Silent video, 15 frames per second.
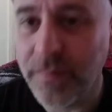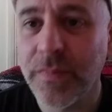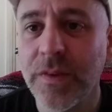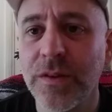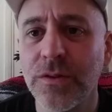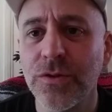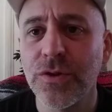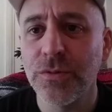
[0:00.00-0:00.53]

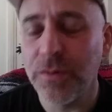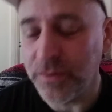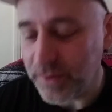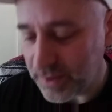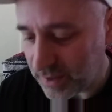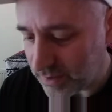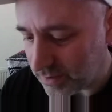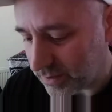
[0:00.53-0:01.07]
Not sure what
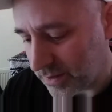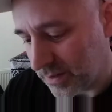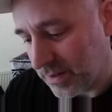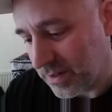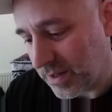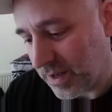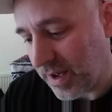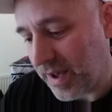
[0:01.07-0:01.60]
this is.
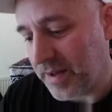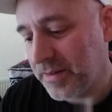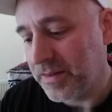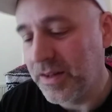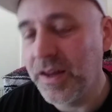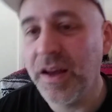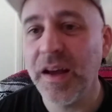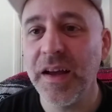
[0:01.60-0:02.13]

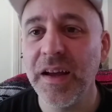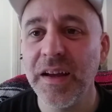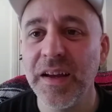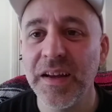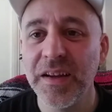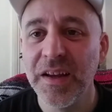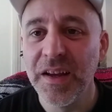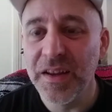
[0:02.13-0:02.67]

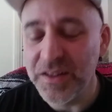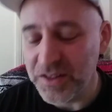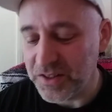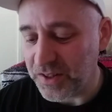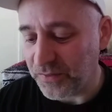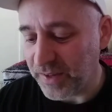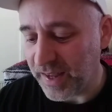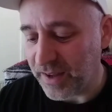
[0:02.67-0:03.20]
This is
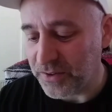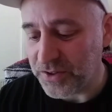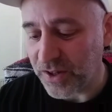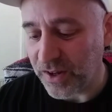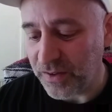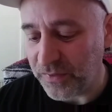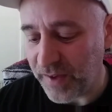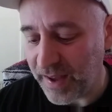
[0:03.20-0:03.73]
something else that
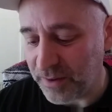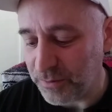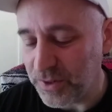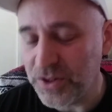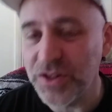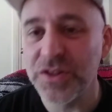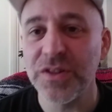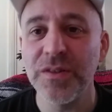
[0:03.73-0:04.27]
I found, which
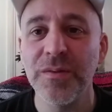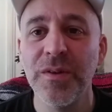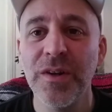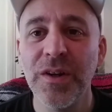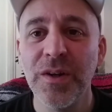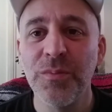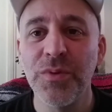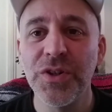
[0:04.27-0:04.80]
isn't
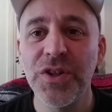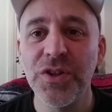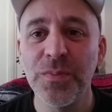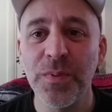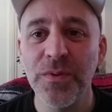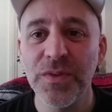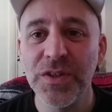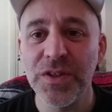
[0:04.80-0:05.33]
British,
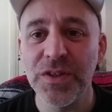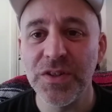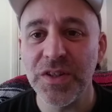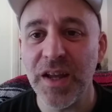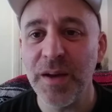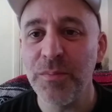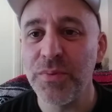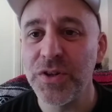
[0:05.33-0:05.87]
but this is
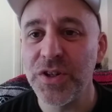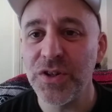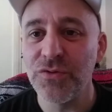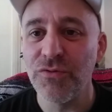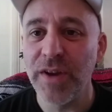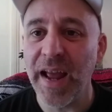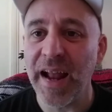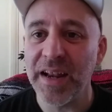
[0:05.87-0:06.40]
a British
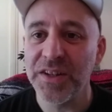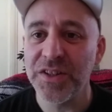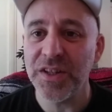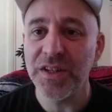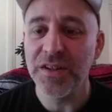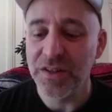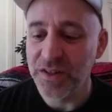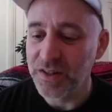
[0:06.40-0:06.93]

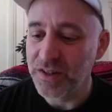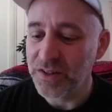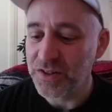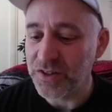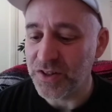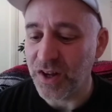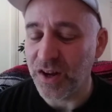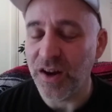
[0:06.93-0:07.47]
reality
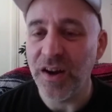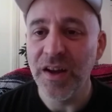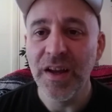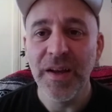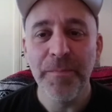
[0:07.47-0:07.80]
star.